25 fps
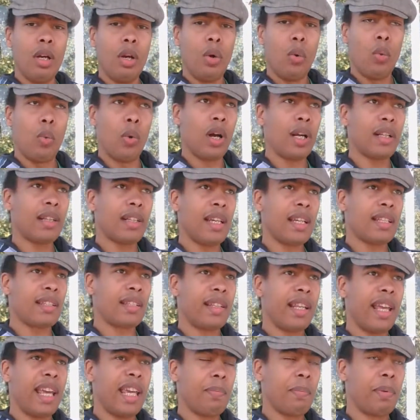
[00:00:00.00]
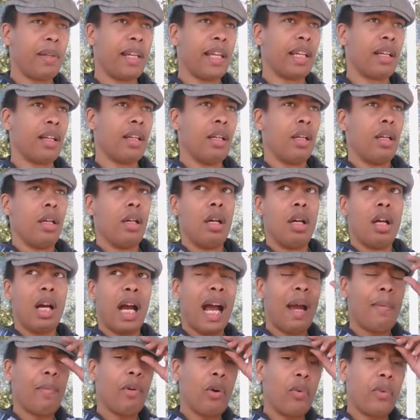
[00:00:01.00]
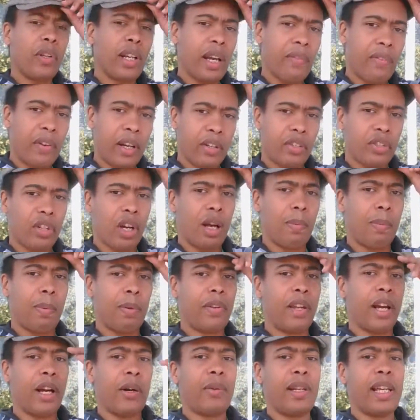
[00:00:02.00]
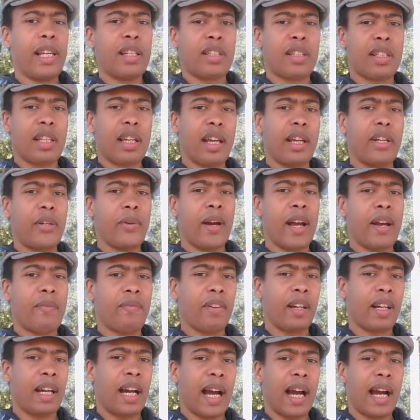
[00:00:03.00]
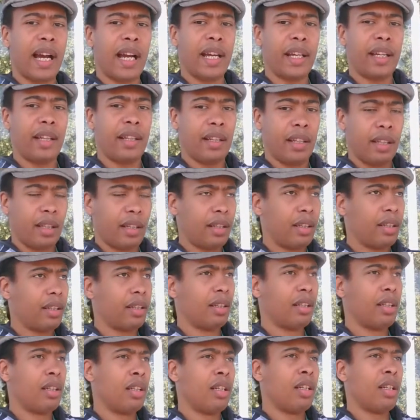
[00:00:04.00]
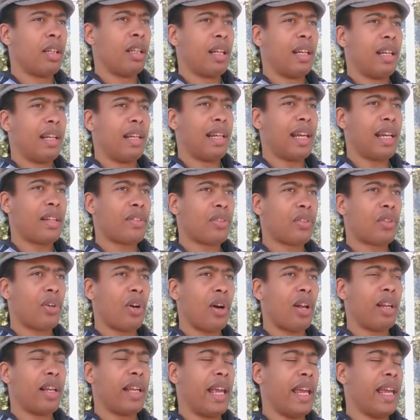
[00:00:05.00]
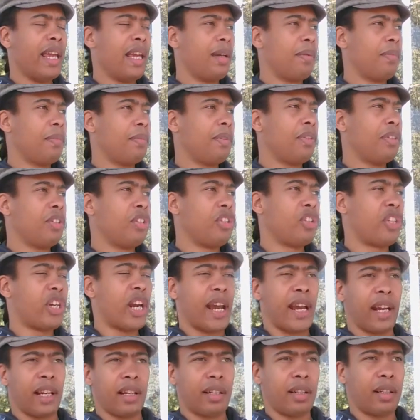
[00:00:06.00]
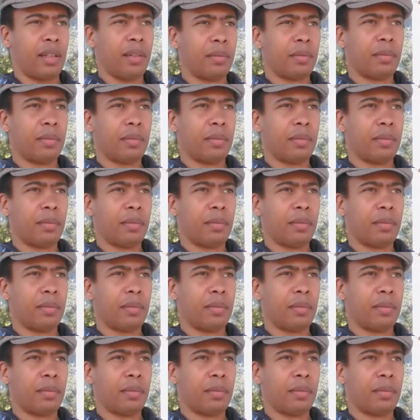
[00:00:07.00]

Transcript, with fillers: What is labeling? I'm going to give an example now. Let's say you have a guy Let's call him Czech.